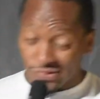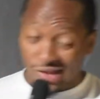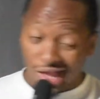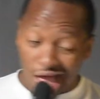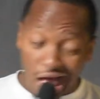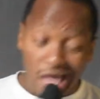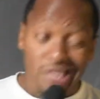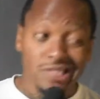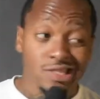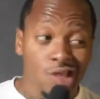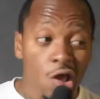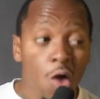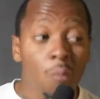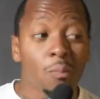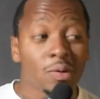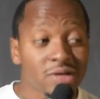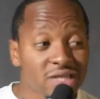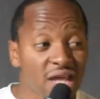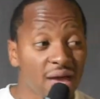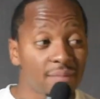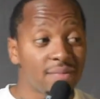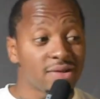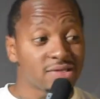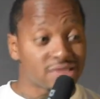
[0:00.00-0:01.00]
I still put
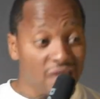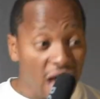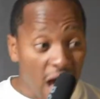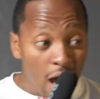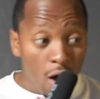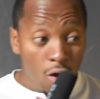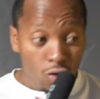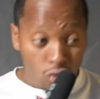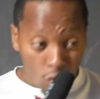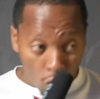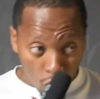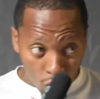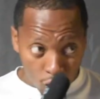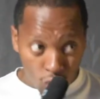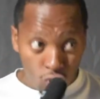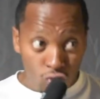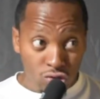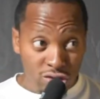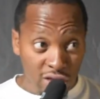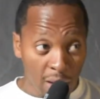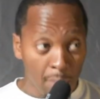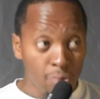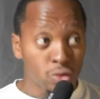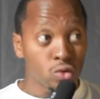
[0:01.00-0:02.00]
that bitch down, though. You
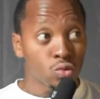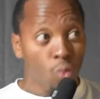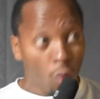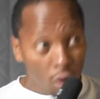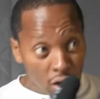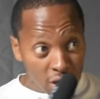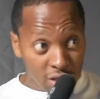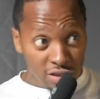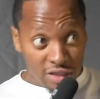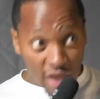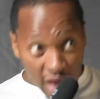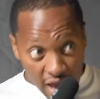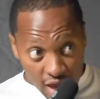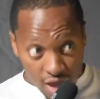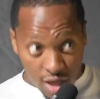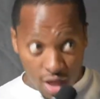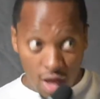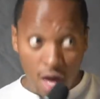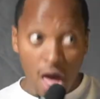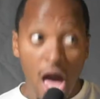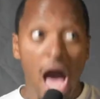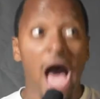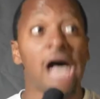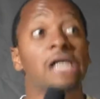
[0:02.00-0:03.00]
can say what you want to say.
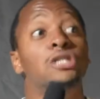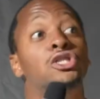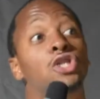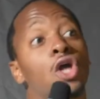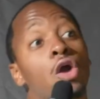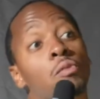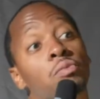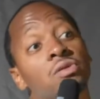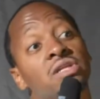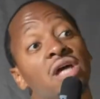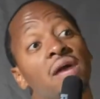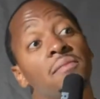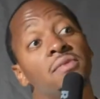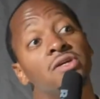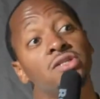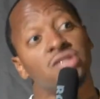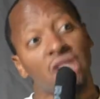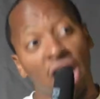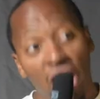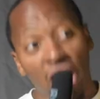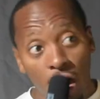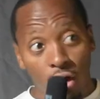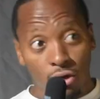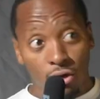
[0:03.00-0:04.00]
I still put that bitch
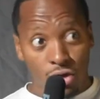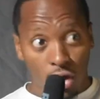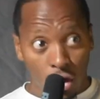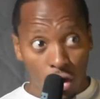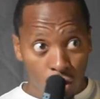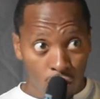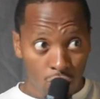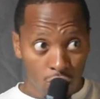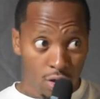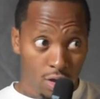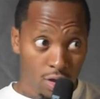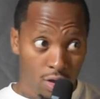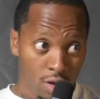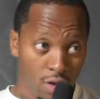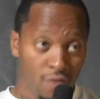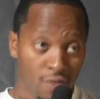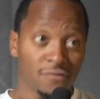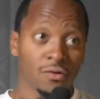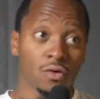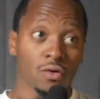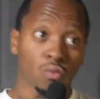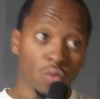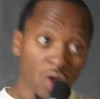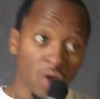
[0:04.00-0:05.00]
down, though.
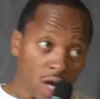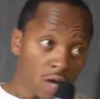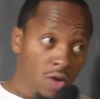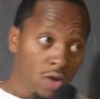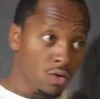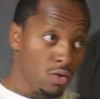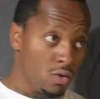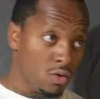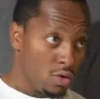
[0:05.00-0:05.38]
For real.